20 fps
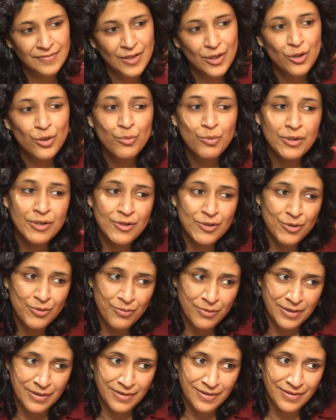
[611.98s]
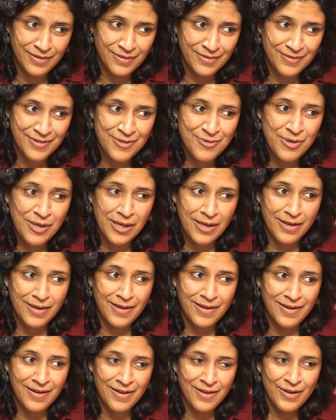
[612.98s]
You wouldn't do it. Okay.
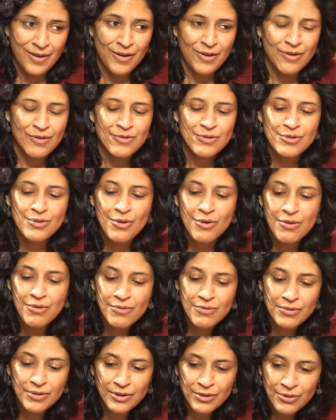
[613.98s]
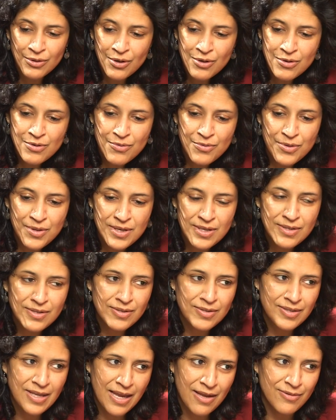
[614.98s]
So, this
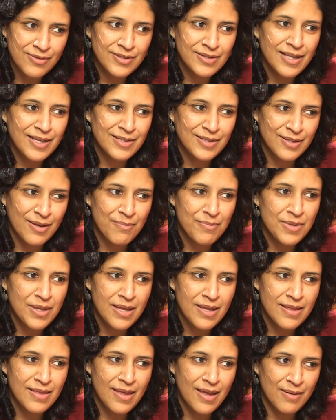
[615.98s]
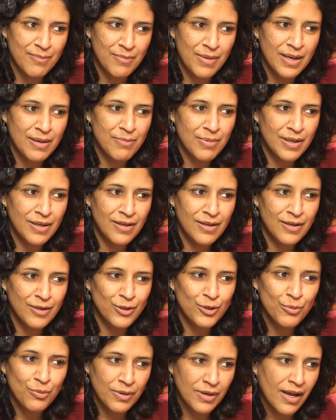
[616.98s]
sounds like something that maybe
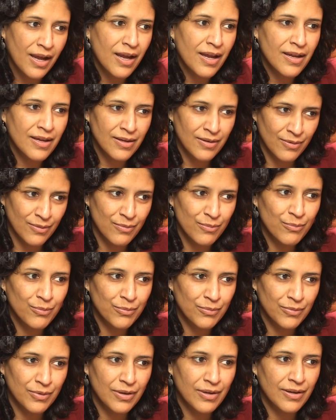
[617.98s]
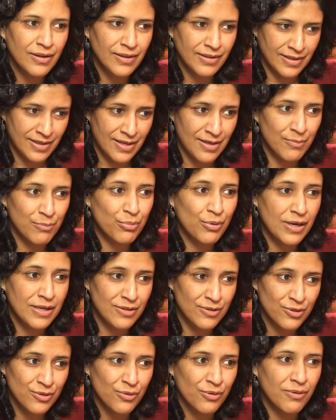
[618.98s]
you and I can
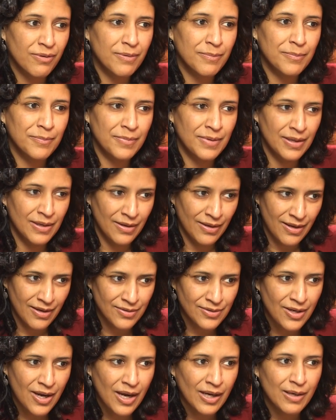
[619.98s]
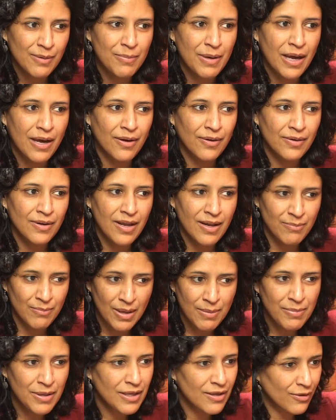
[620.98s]
brainstorm and talk about, and
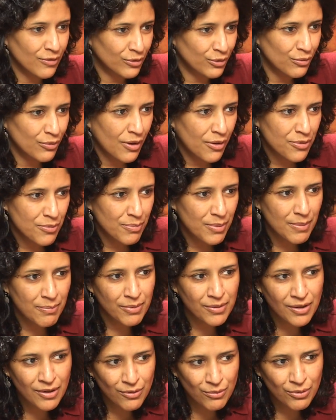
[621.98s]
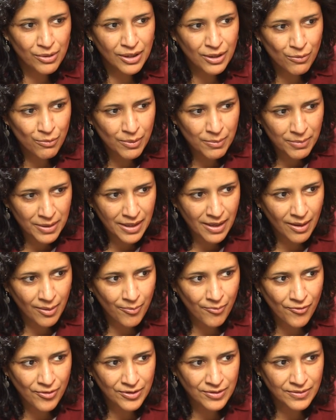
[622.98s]
maybe include other people that you think would be
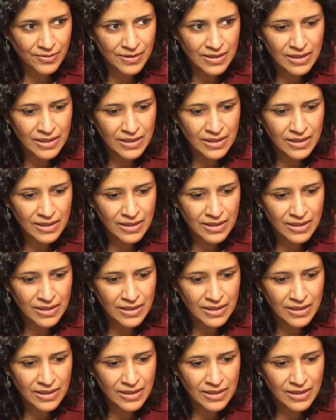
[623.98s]
helpful.